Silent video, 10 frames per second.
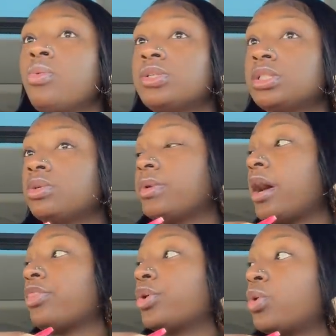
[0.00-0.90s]
which is
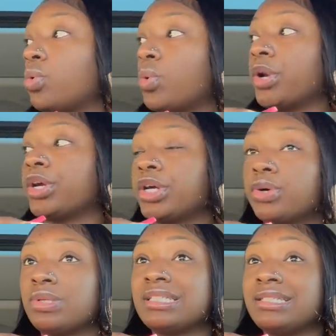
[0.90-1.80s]
around the corner,
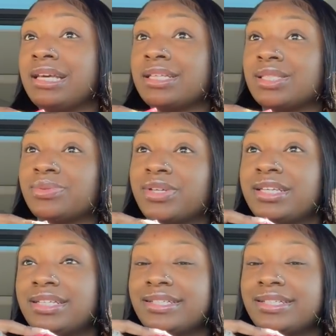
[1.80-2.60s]
which is next week.